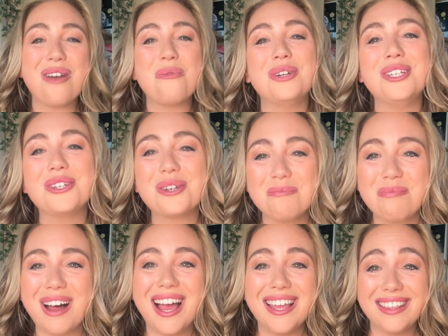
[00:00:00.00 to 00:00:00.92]
When you
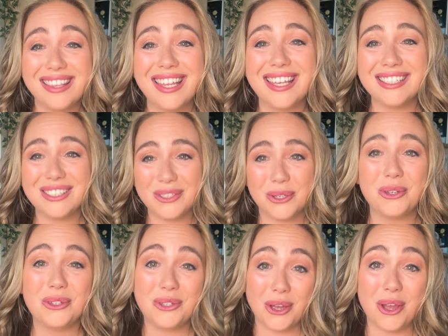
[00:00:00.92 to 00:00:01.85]
combine these
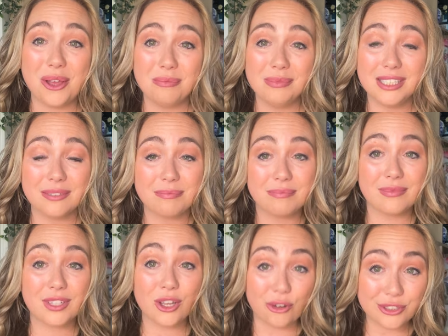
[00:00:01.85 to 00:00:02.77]
two terms,
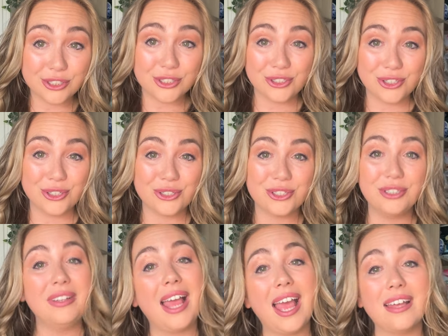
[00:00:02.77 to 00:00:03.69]

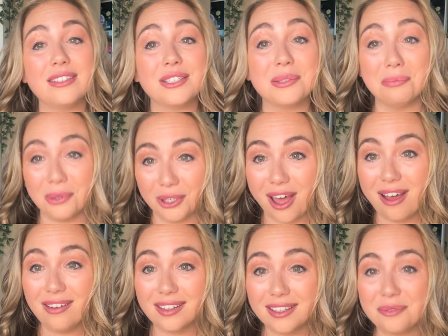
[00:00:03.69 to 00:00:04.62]
constitution and
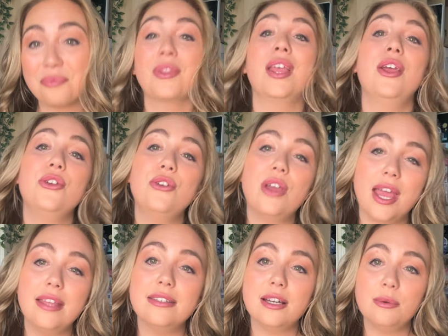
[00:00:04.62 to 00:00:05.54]
monarch, you
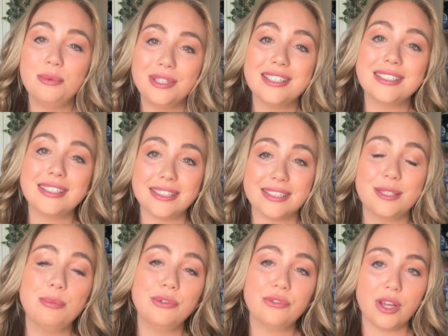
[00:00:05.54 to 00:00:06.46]
end up with a
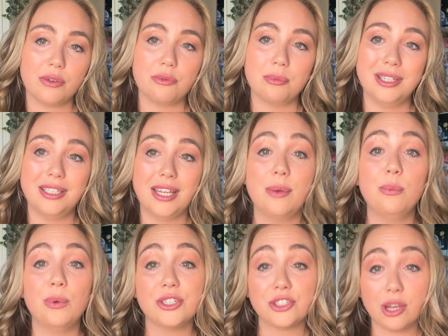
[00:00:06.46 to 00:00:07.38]
system of government in
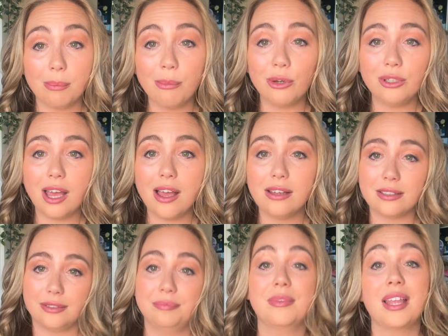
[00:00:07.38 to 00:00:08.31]
which a
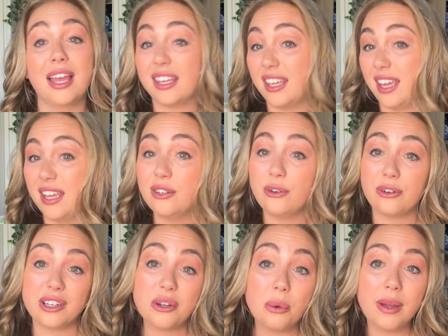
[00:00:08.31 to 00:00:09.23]
monarch, a king or
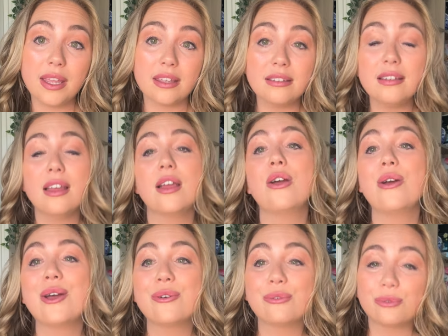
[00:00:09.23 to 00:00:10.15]
a queen,
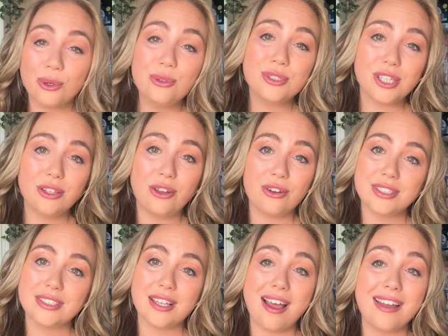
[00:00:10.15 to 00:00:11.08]
rules
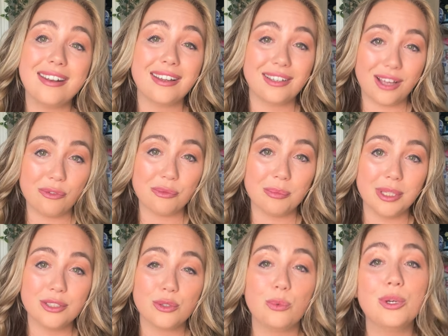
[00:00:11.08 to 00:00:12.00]
alongside a
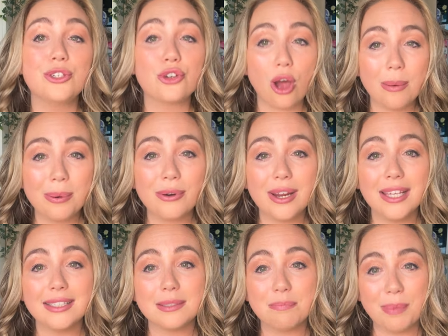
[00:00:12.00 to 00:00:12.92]
government which
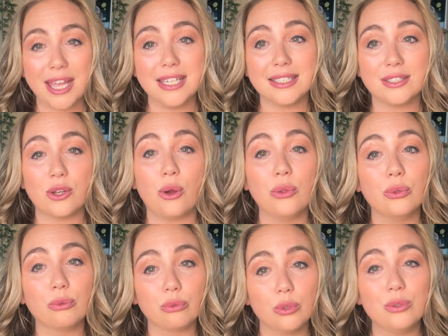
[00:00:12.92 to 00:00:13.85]
operates based on
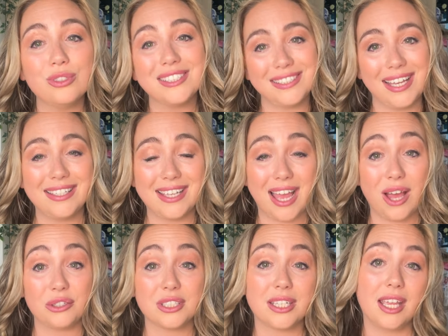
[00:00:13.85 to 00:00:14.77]
the rules set
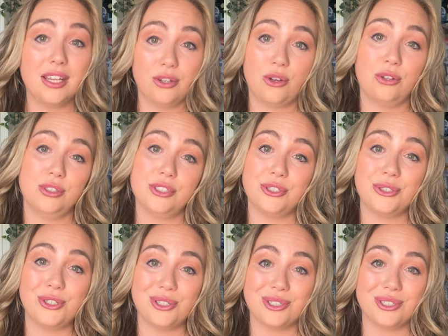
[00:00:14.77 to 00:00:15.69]
out in a
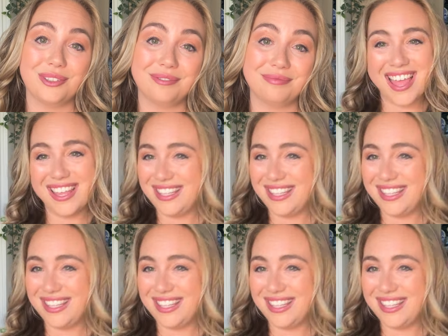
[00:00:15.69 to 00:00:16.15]
constitution.